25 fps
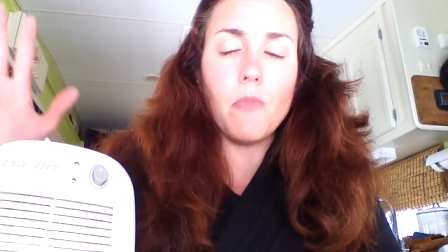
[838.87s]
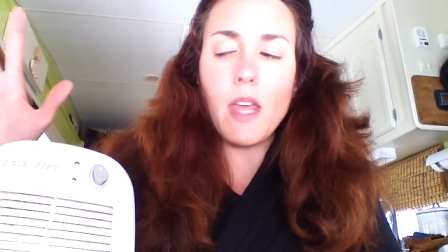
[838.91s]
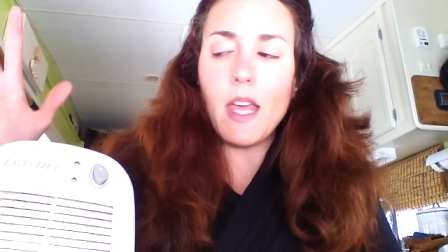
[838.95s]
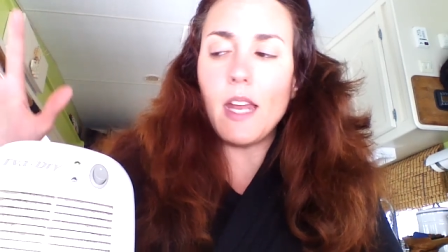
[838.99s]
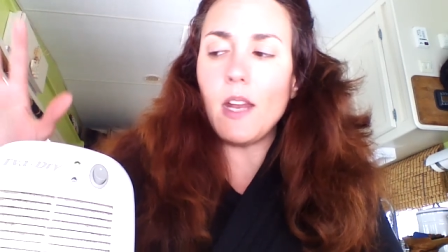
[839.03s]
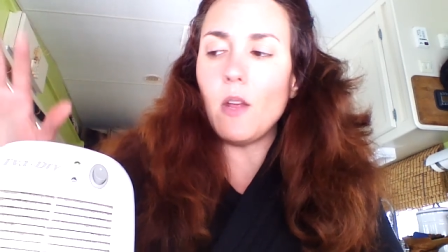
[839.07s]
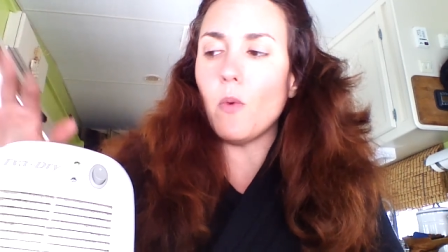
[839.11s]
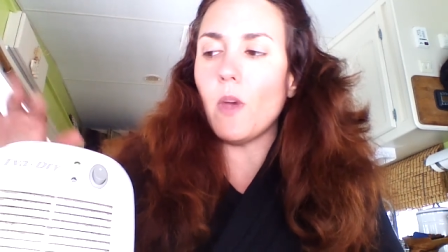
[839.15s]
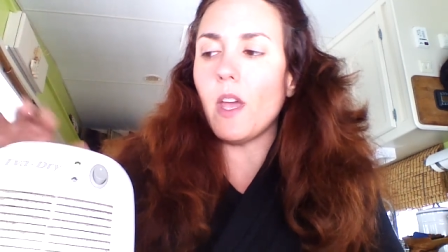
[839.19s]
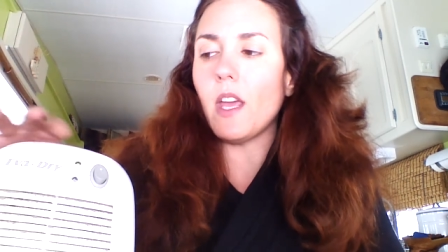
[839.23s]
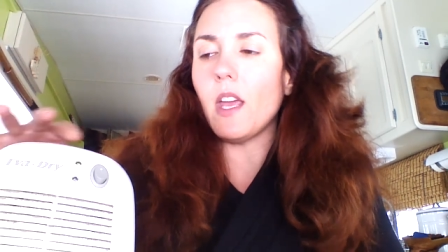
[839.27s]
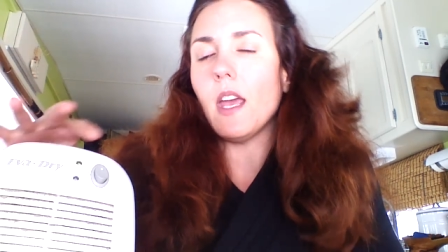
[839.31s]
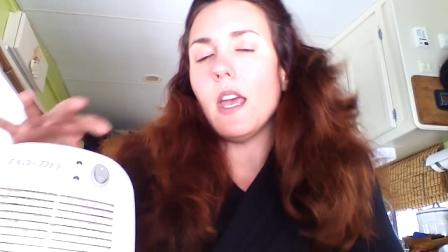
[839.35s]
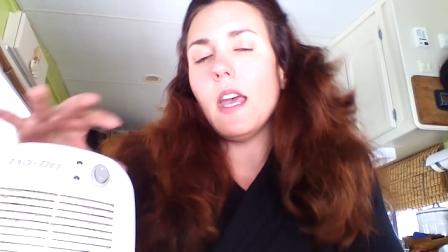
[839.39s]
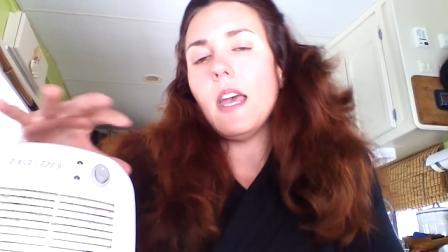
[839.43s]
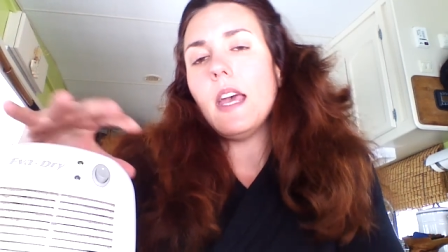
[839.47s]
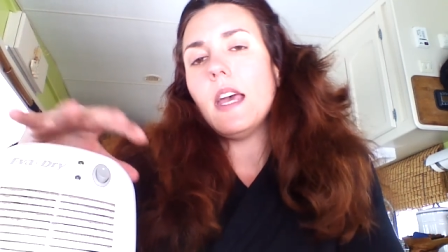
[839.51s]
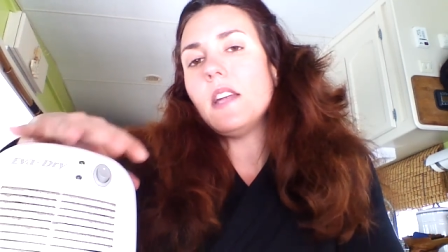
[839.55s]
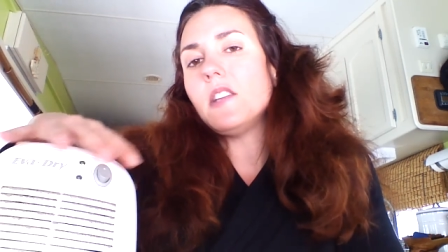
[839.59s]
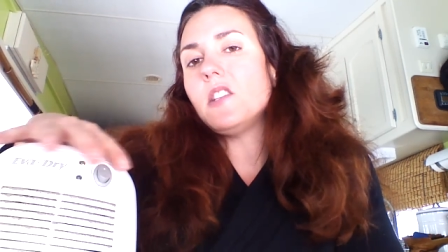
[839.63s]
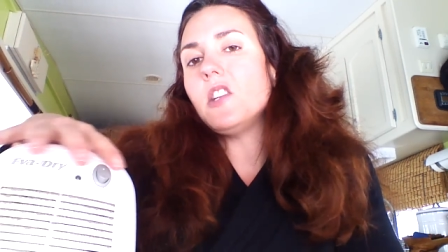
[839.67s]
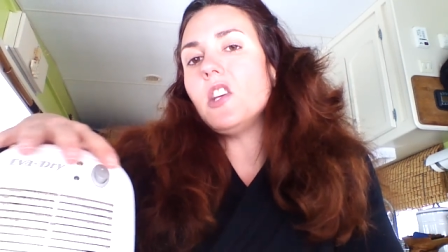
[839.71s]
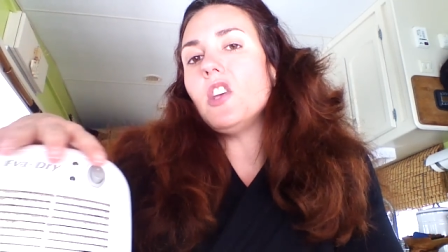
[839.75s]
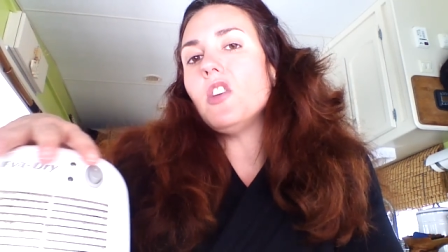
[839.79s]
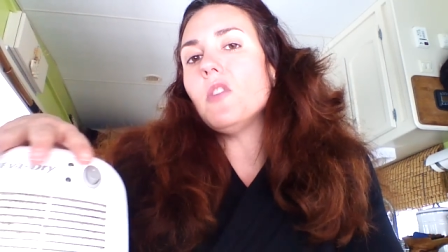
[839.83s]
Anyway,
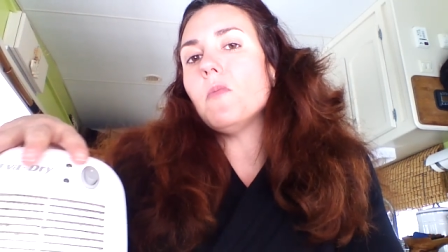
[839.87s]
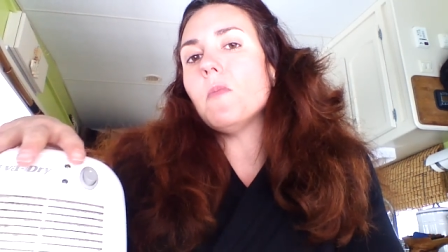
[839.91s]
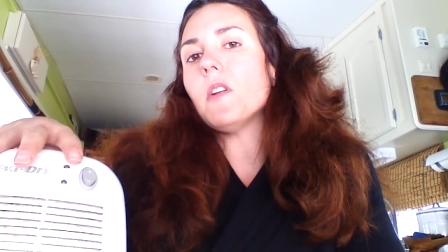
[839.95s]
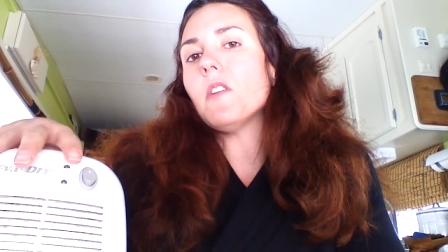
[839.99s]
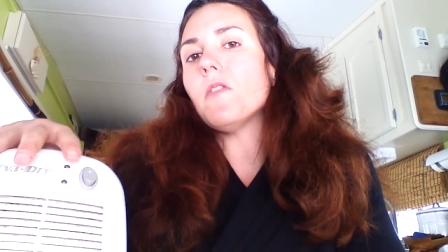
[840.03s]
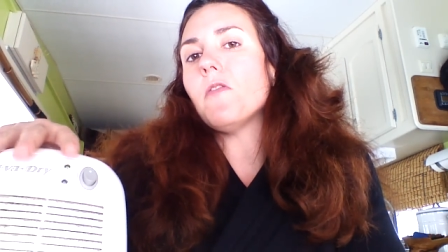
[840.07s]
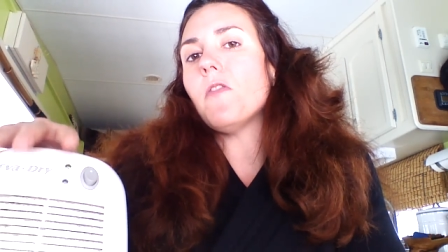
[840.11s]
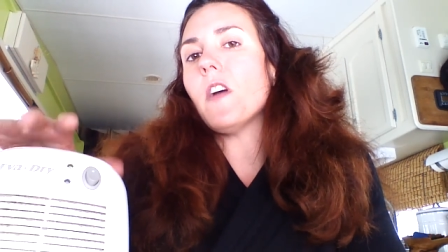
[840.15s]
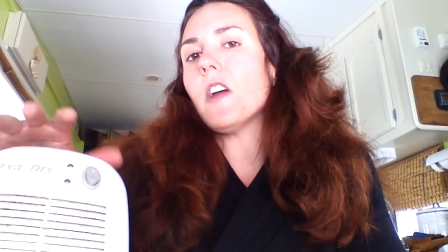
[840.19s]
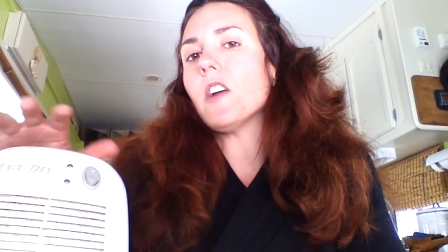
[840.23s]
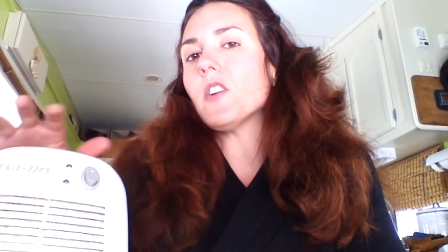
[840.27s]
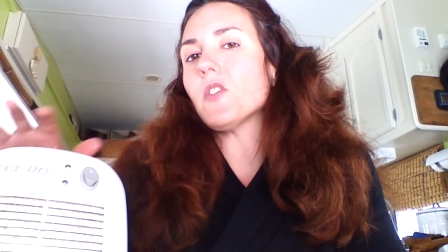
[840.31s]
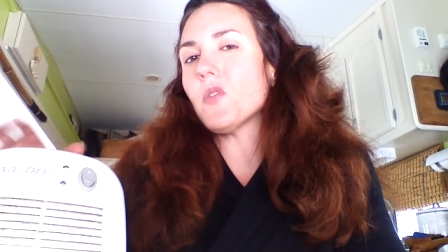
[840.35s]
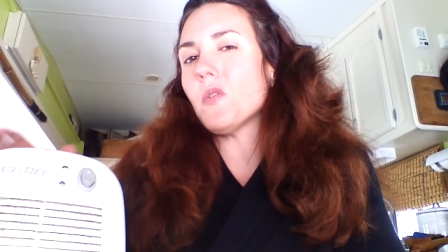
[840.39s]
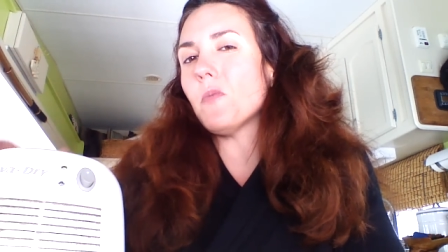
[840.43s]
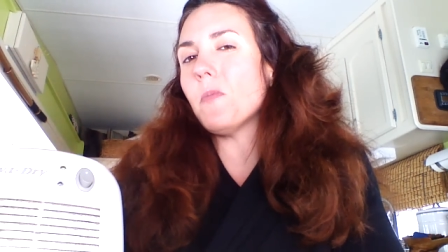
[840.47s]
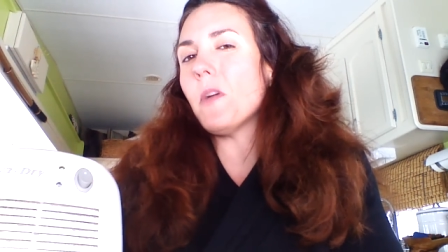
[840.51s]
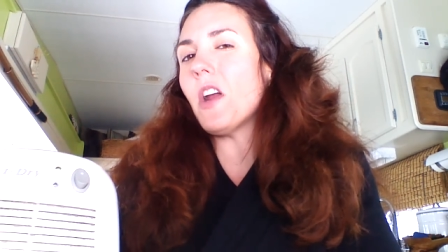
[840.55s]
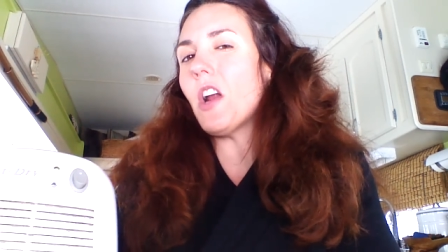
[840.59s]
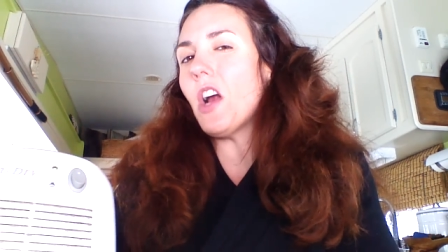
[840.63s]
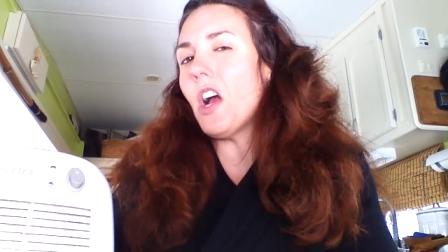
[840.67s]
dehumidifiers were about